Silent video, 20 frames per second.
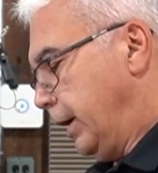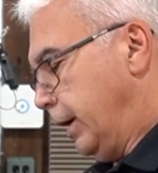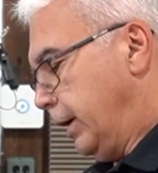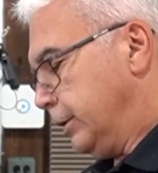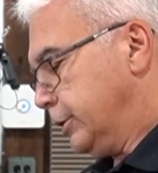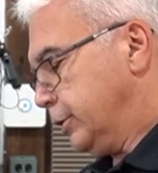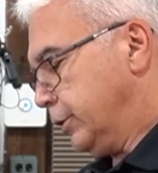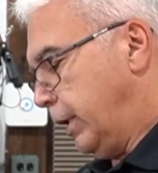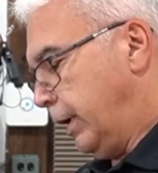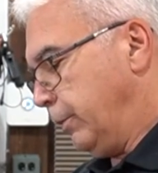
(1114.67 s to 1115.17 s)

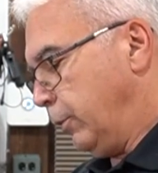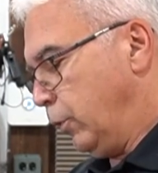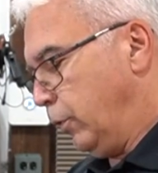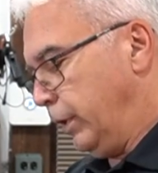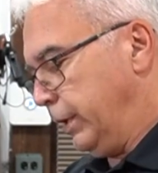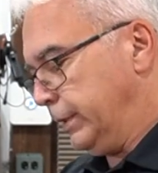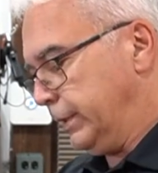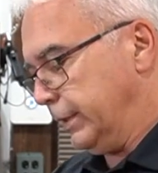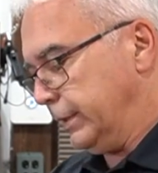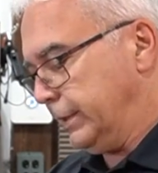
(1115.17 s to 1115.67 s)
So I'm
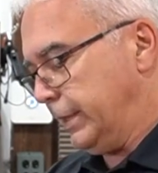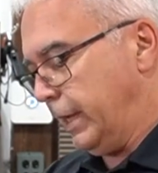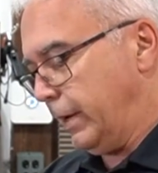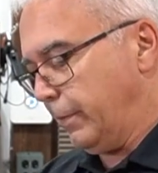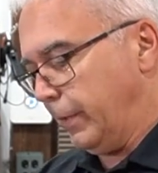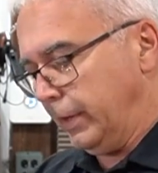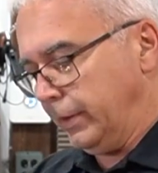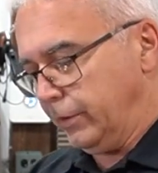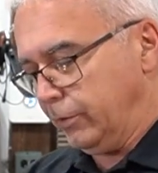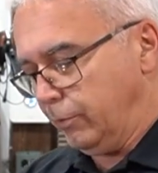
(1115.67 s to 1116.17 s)
going to take
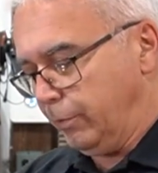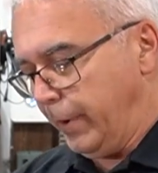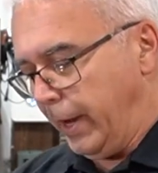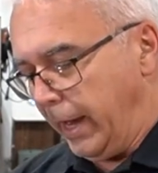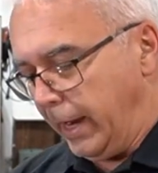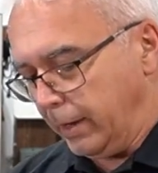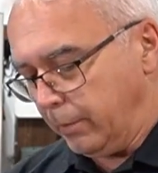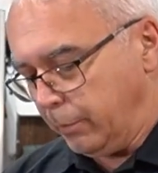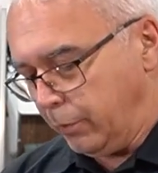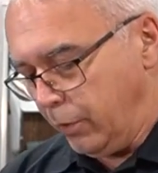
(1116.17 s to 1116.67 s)
my little
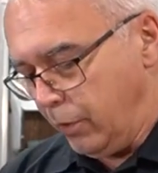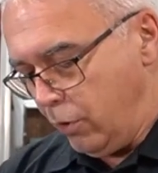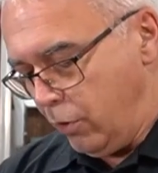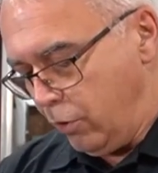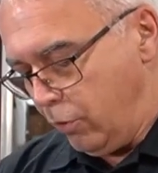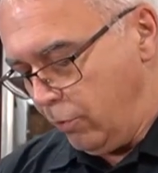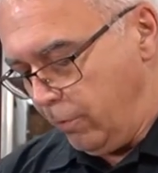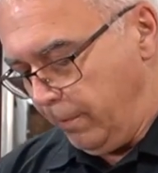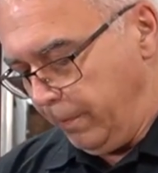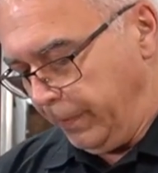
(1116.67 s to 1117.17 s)
back
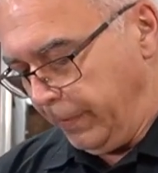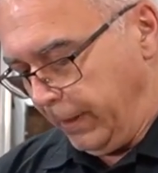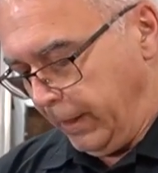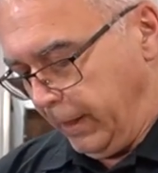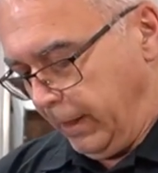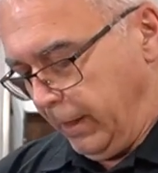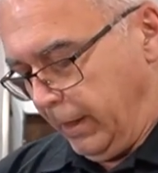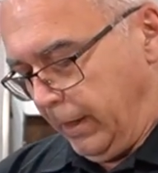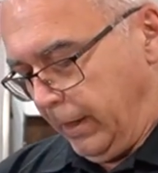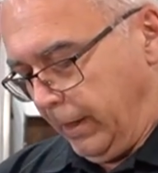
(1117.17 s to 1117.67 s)
probe,
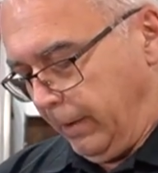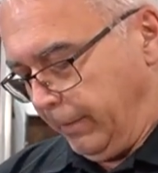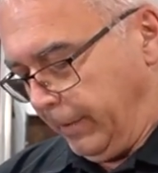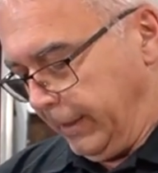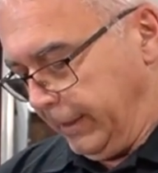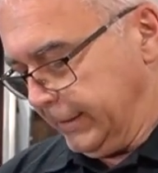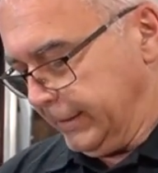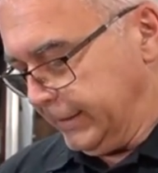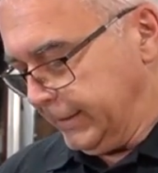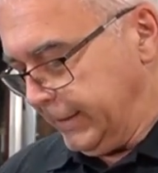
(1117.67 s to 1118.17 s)
I'm
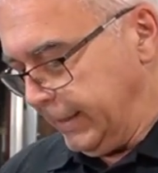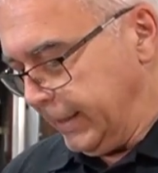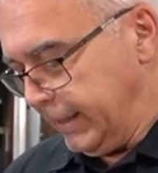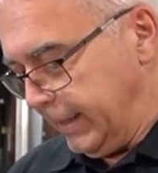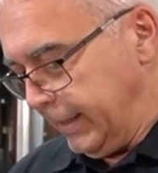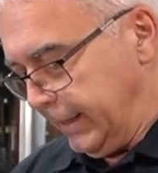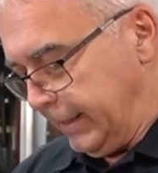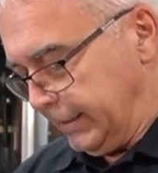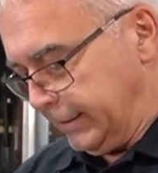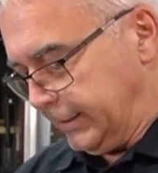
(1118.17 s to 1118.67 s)
going to stick
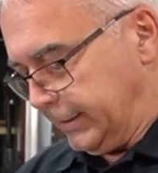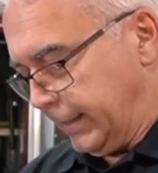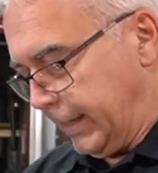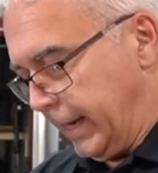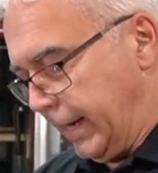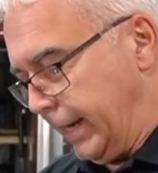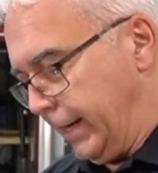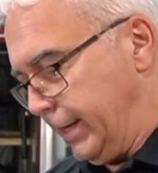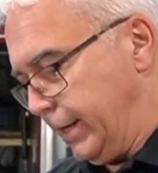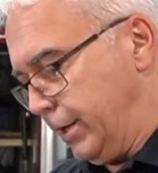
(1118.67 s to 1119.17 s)
it
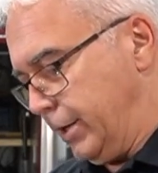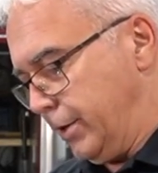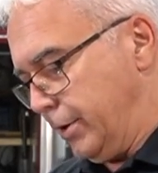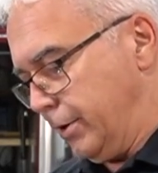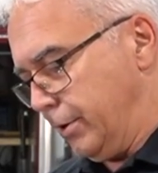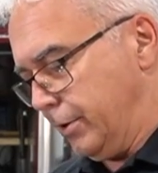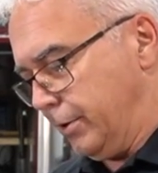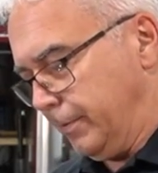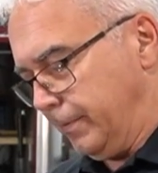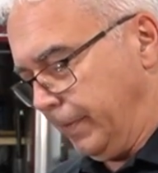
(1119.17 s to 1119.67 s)
inside
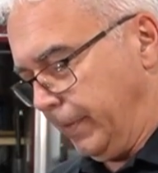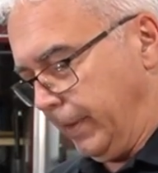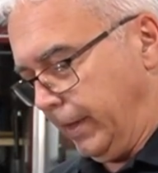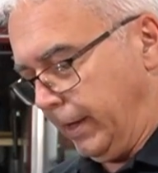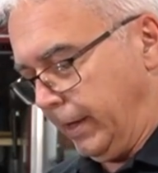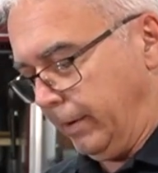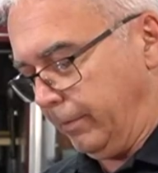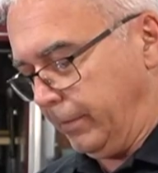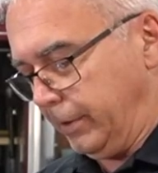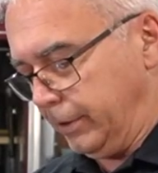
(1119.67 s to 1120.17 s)
here,
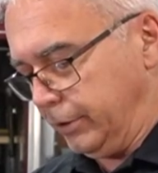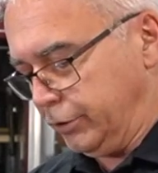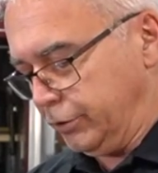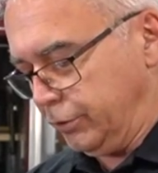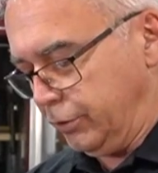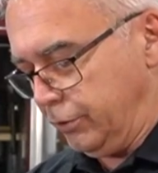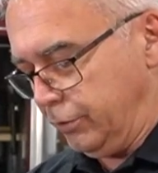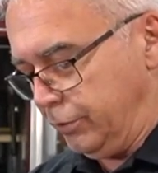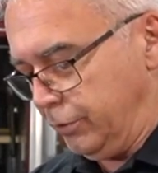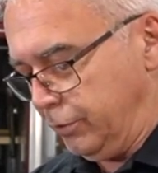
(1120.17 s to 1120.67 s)
and I'm going to
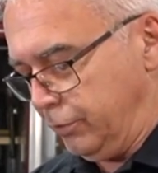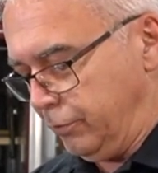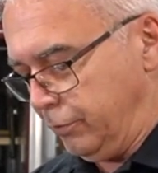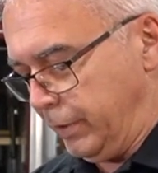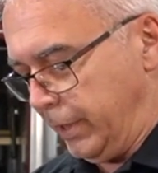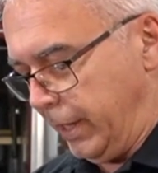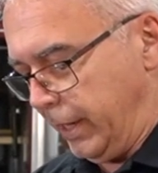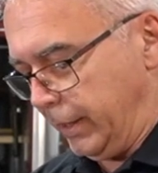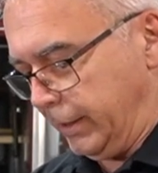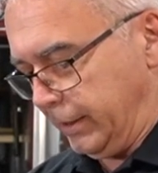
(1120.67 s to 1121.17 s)
show you
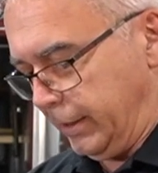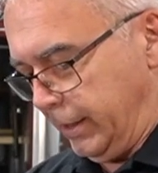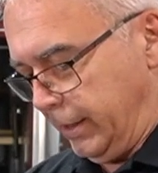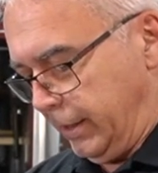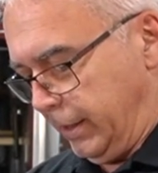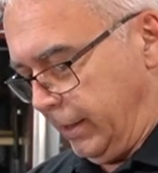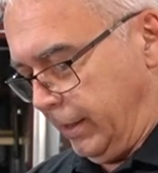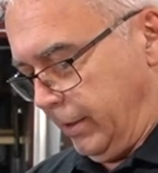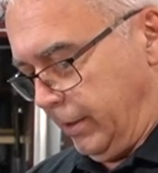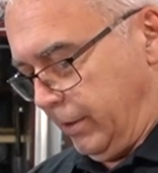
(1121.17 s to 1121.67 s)
that
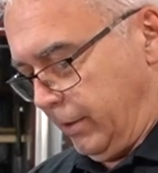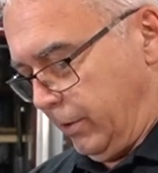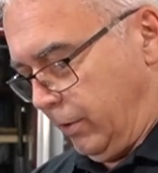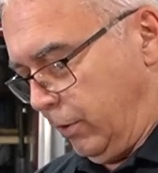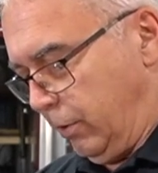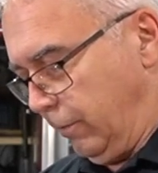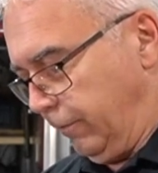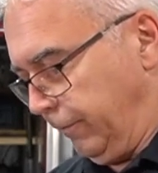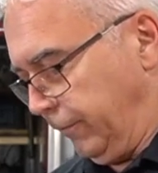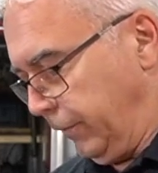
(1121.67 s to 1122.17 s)

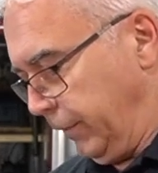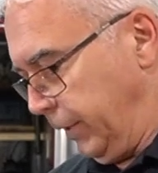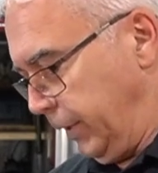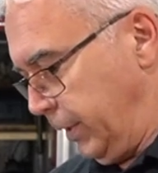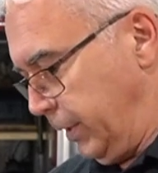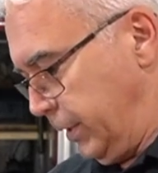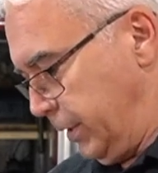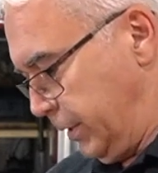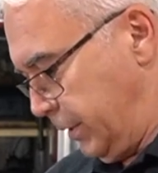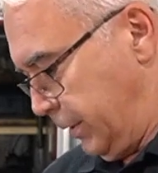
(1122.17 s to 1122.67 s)

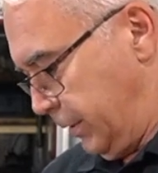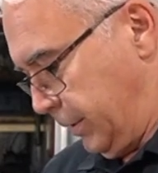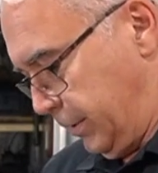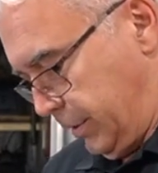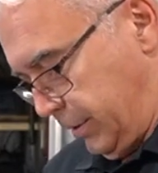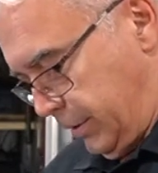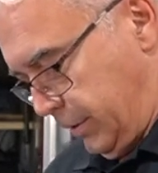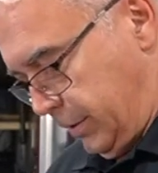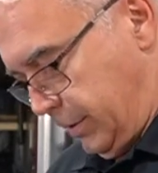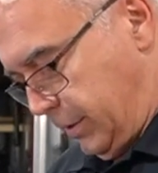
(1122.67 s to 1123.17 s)
hopefully
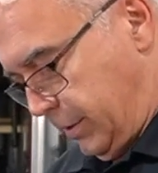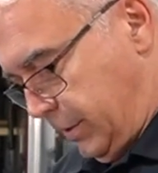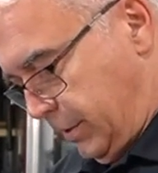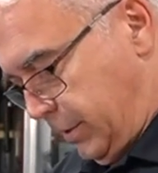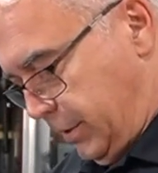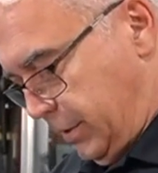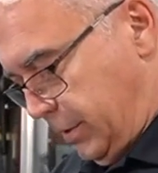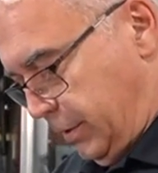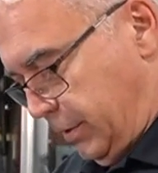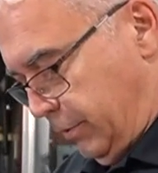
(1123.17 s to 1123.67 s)

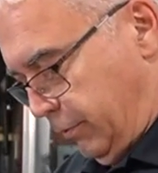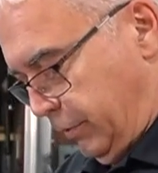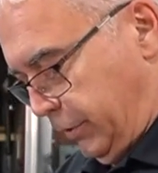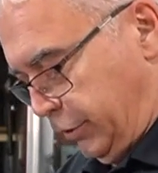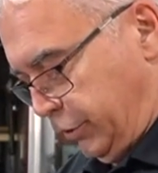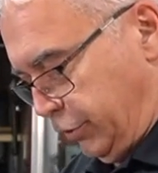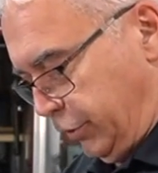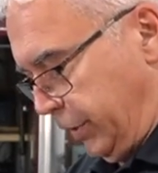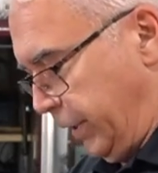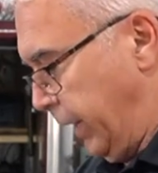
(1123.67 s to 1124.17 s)
we
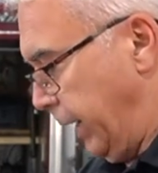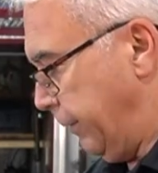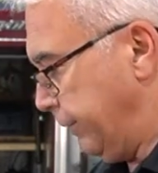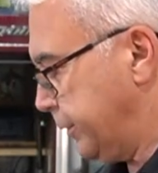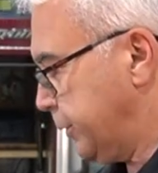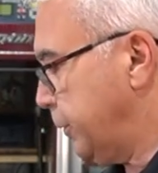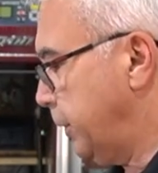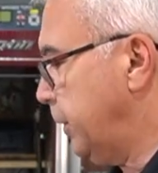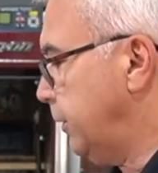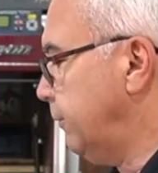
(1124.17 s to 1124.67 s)
should have
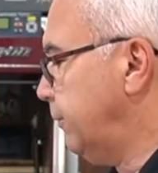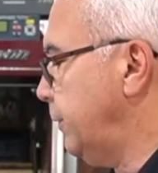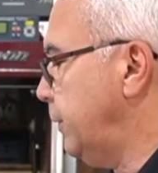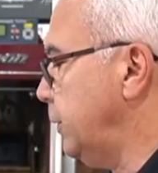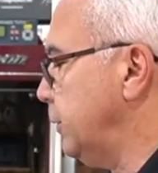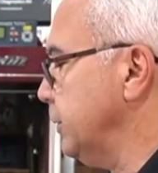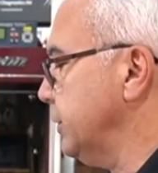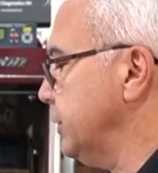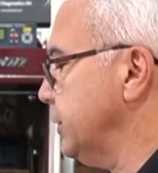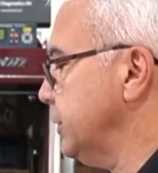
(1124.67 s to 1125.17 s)
12
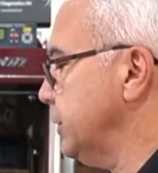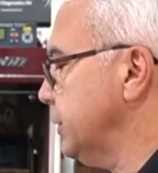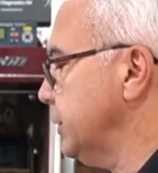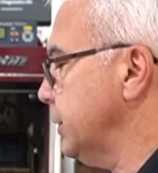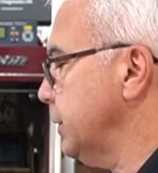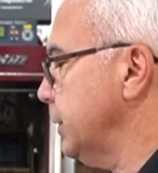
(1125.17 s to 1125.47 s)
volts